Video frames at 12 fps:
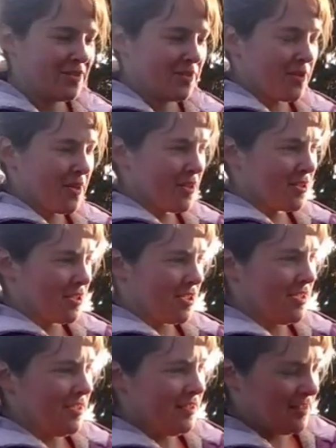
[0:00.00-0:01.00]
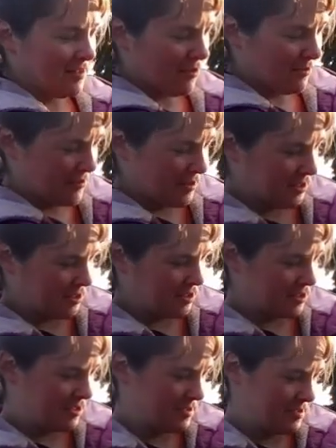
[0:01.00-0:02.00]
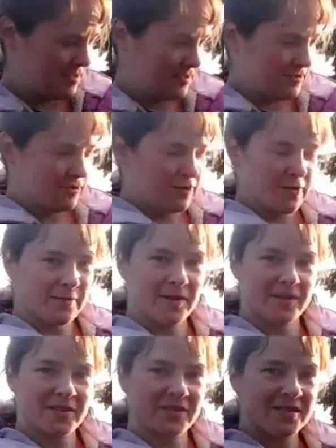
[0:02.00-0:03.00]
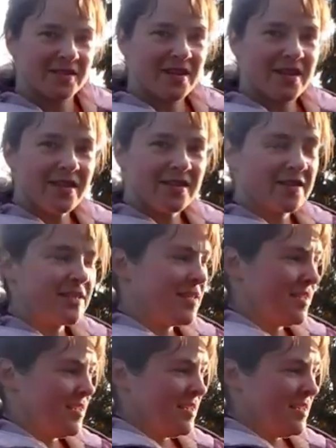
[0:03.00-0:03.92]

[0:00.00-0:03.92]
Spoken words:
so here she is, all finished. Strawberries out the sides.